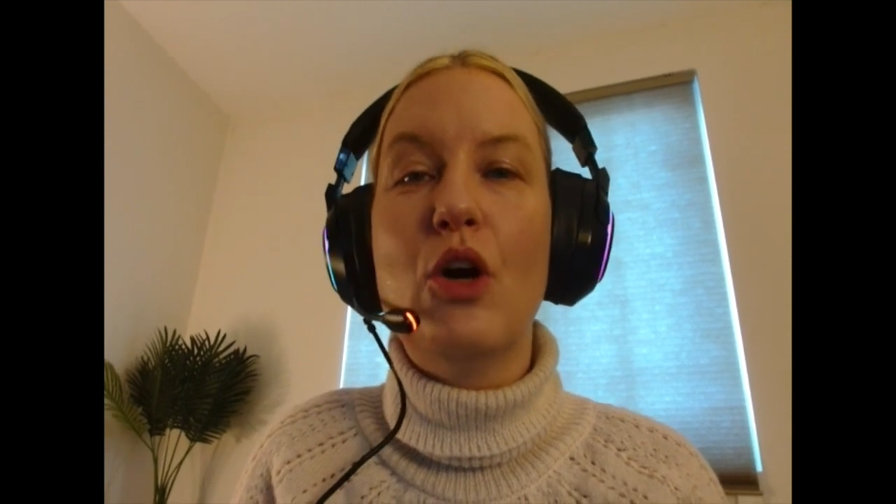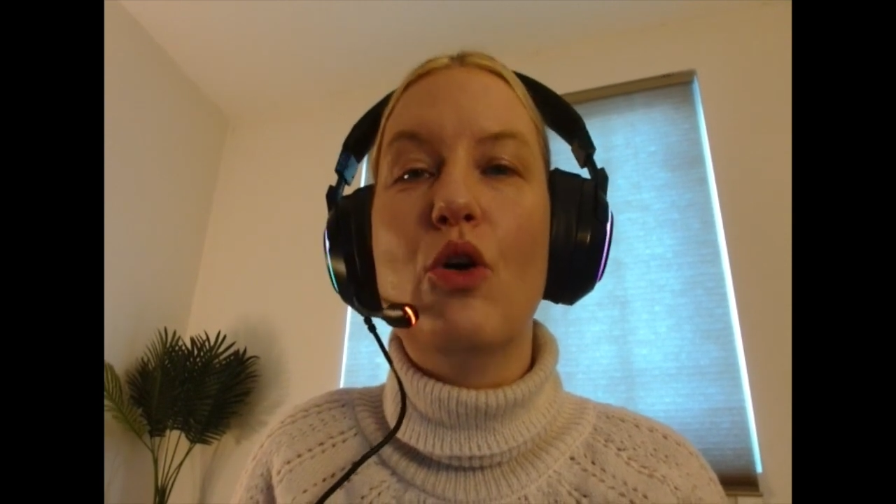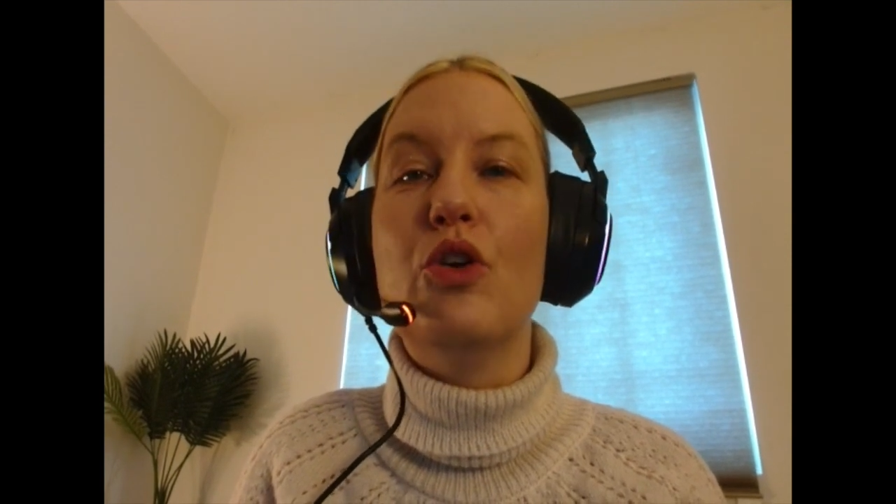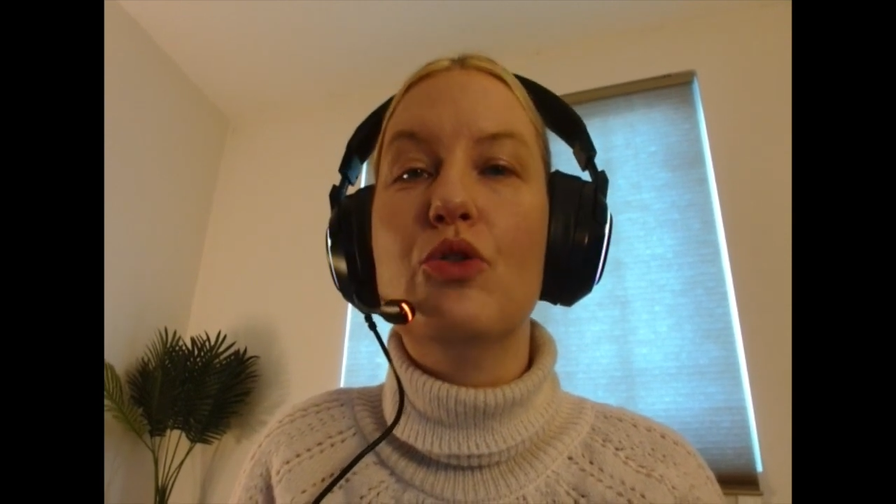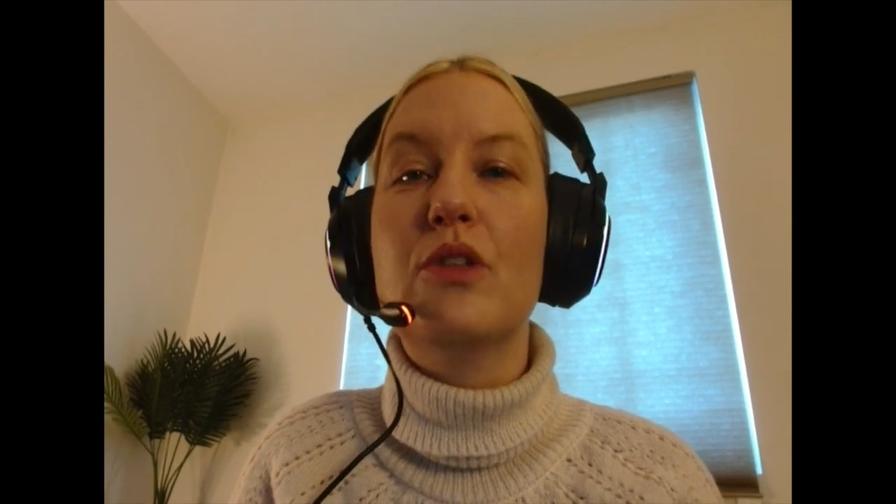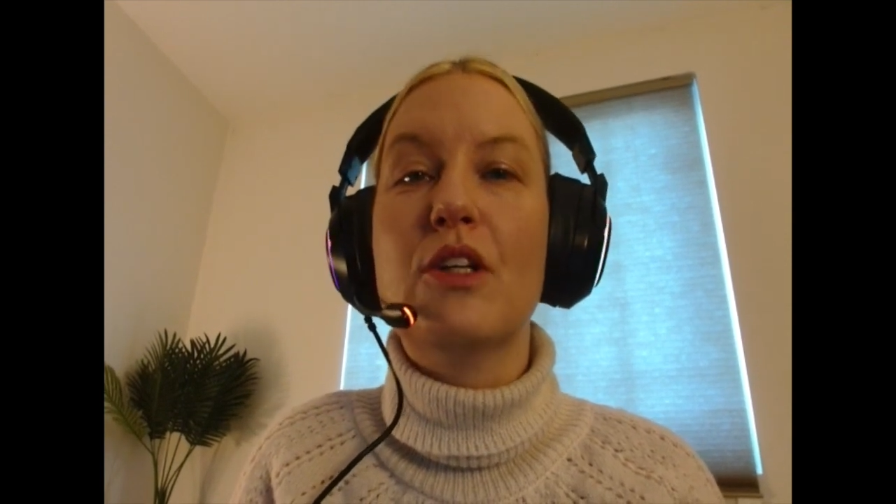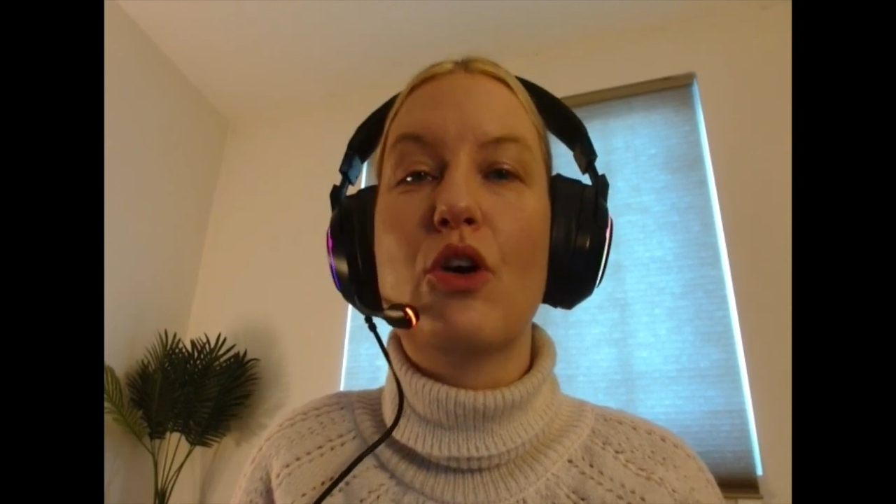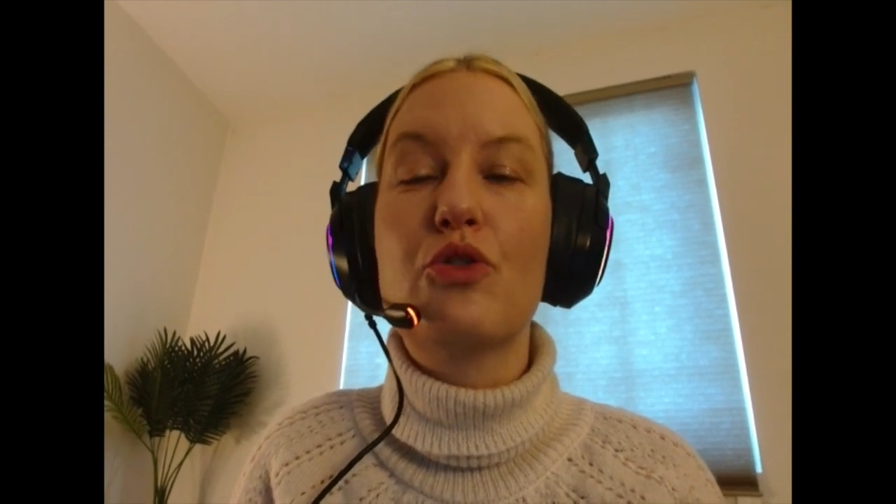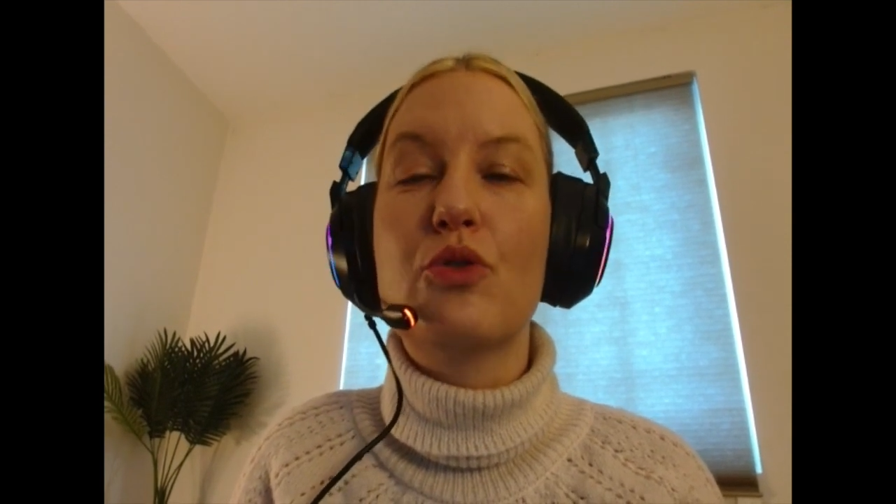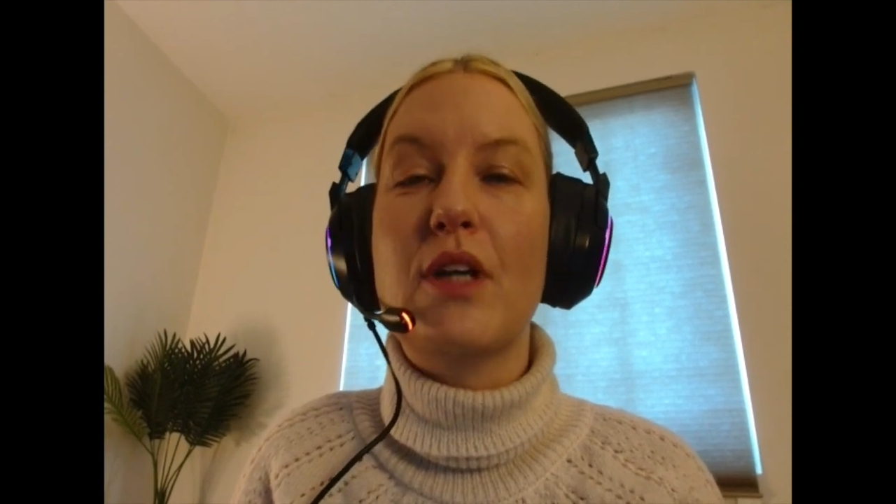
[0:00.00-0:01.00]
or you can
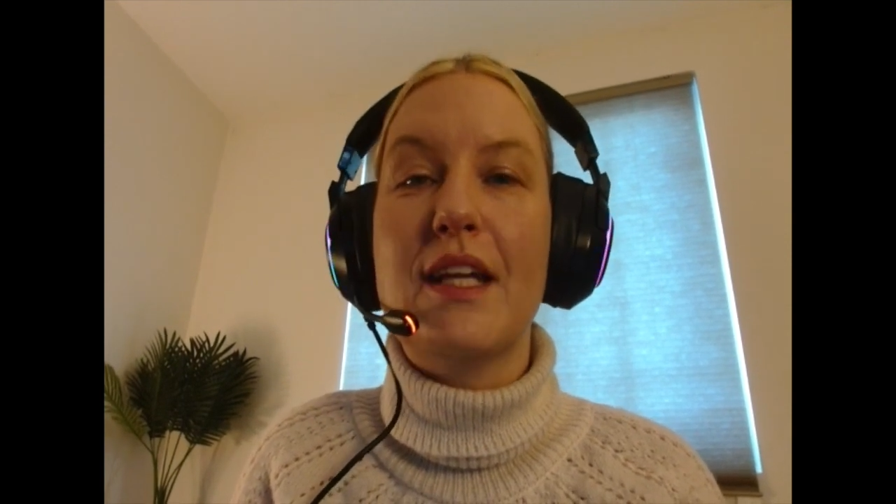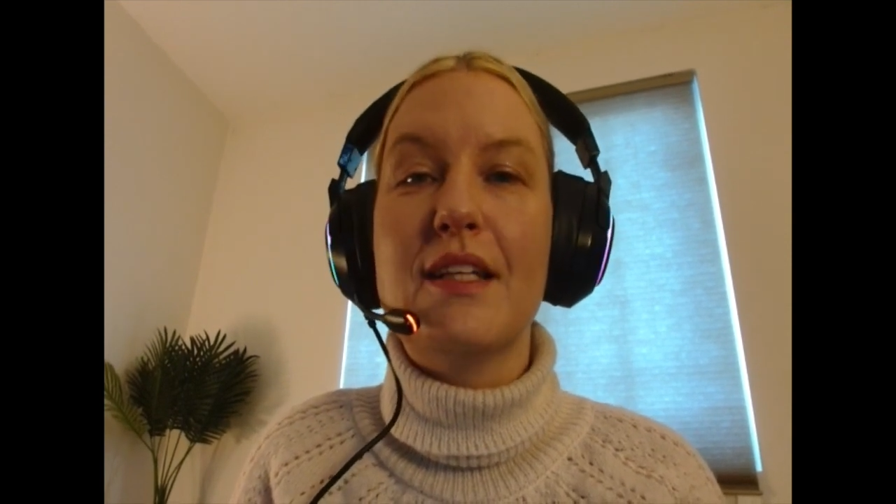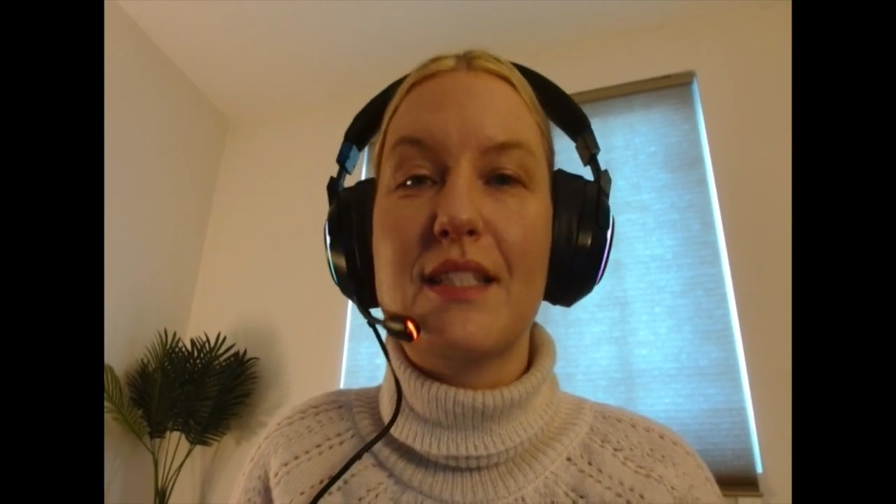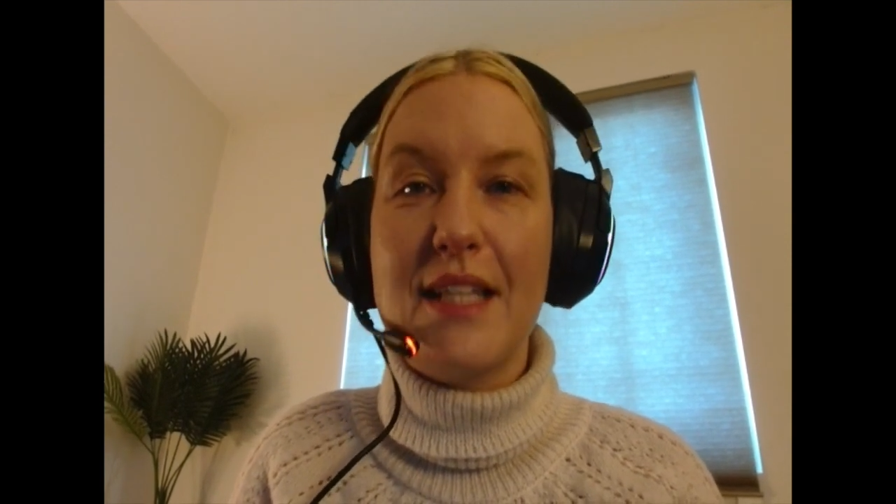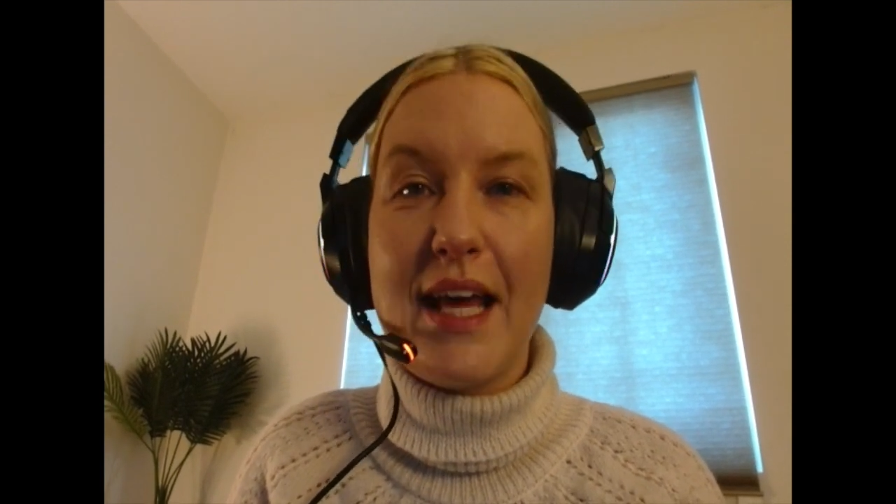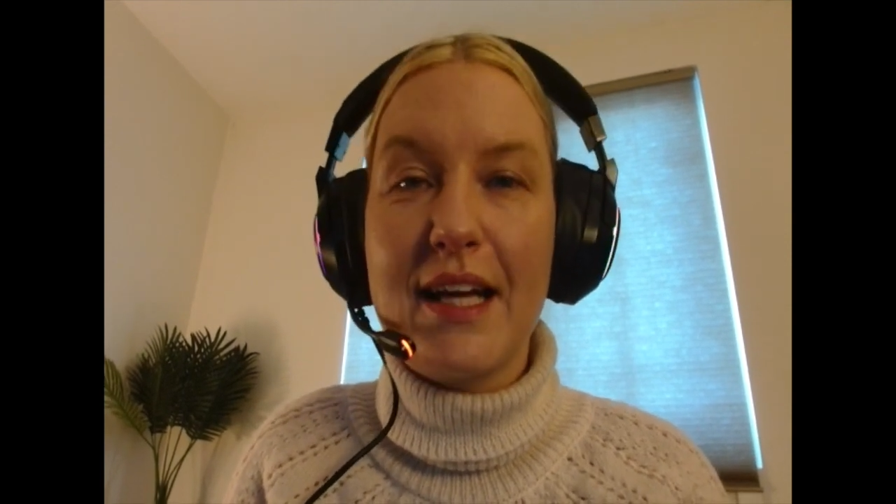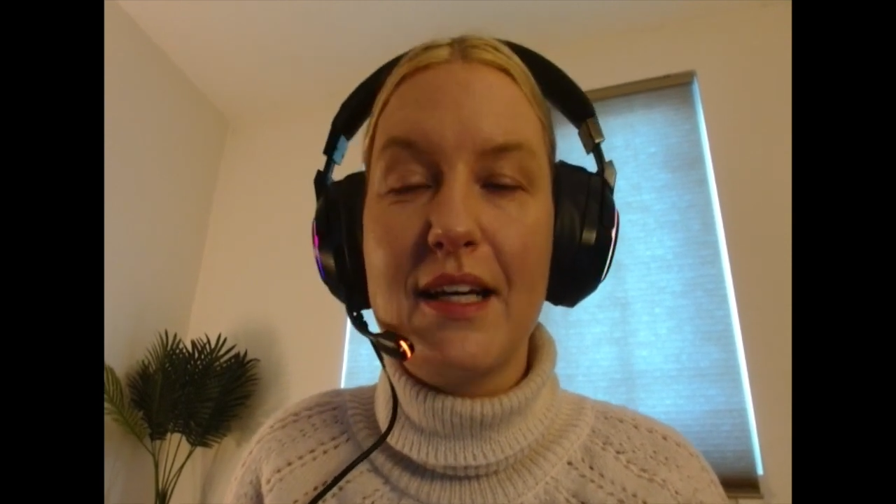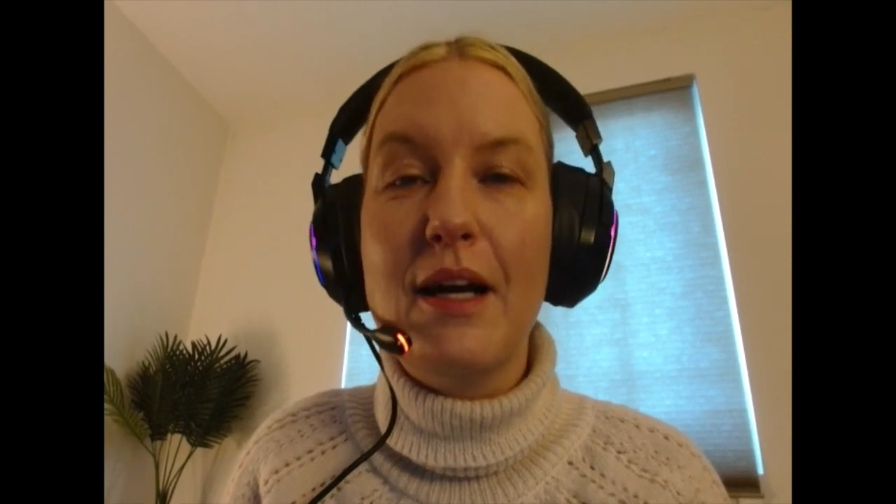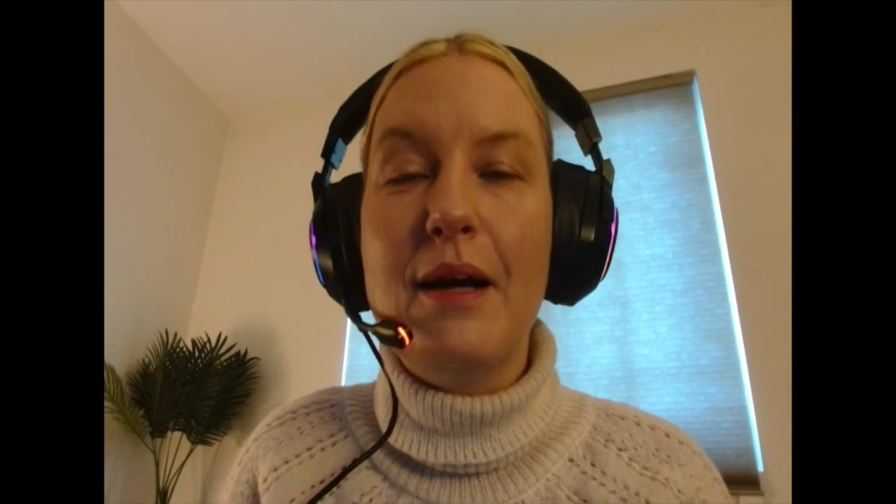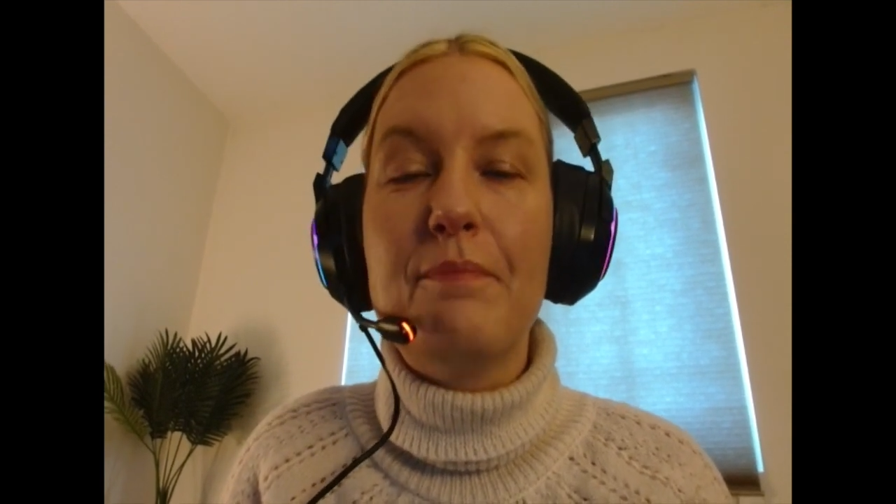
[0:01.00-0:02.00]
also get a snack.